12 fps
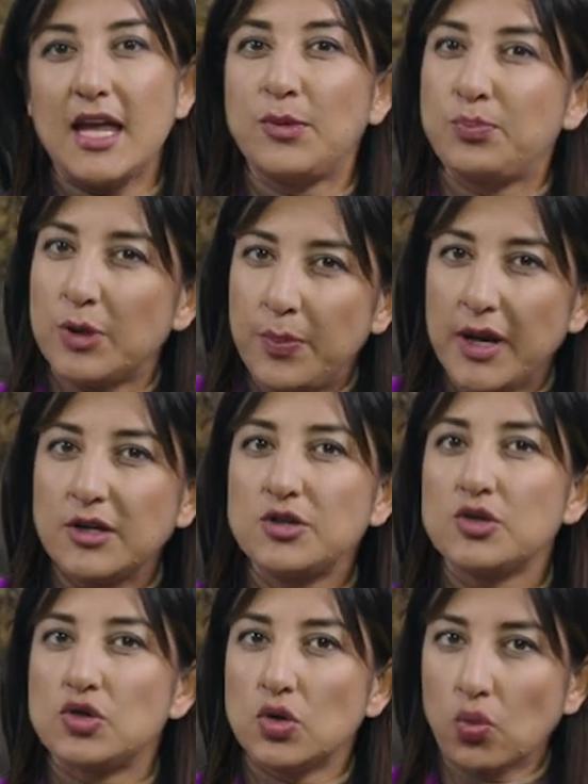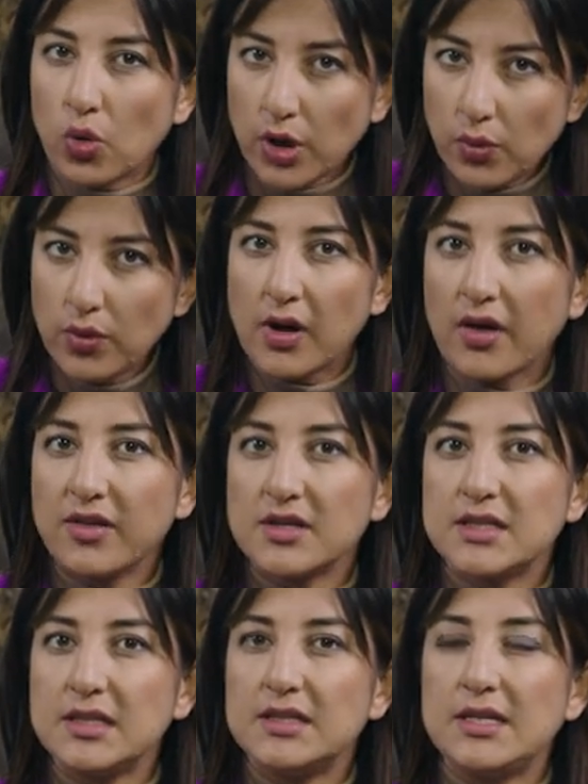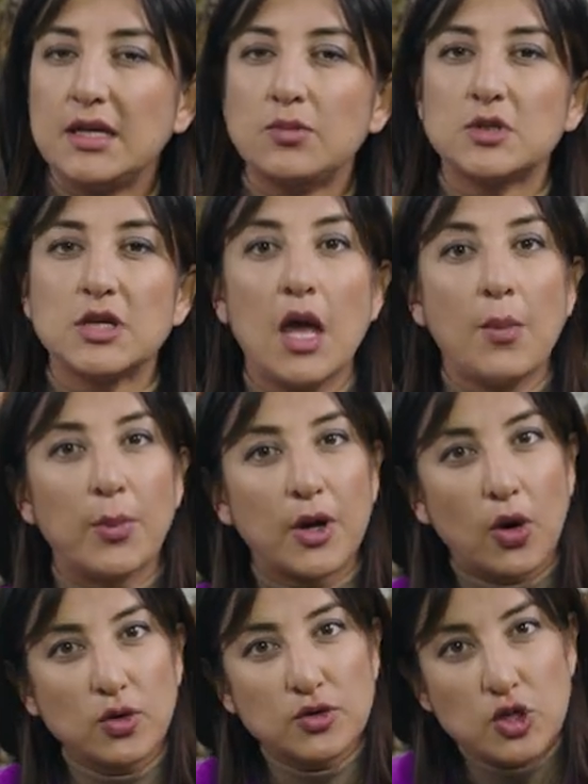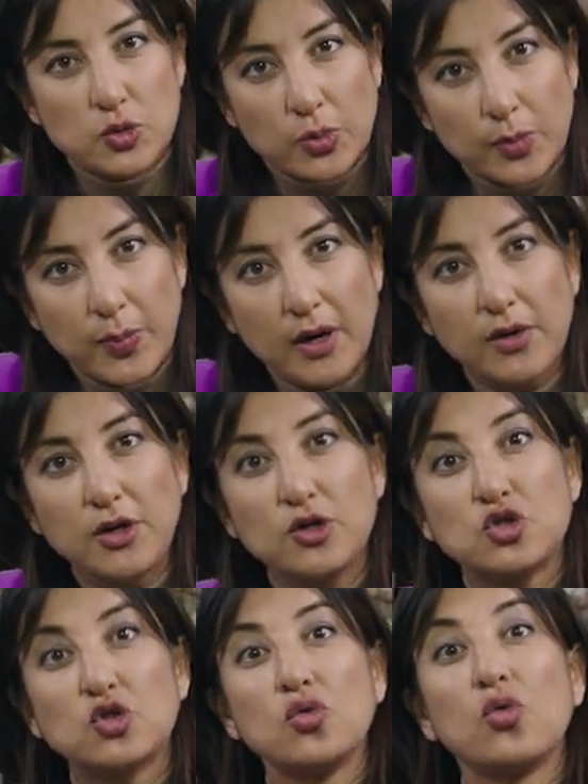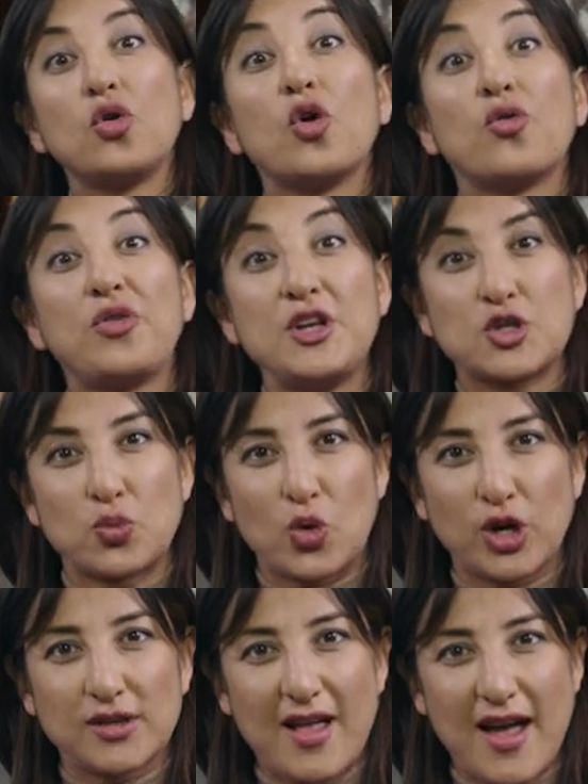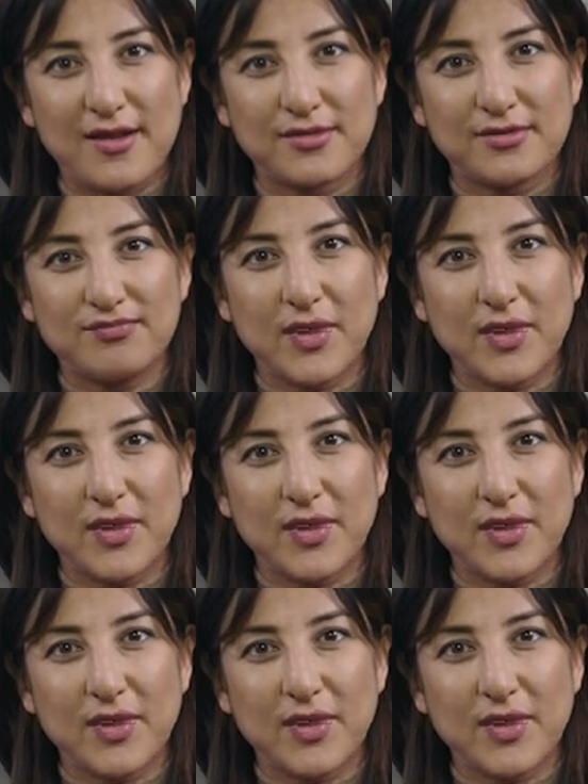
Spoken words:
it prepares you to work with others in teams, but also it's preparing you to your Finnish work life.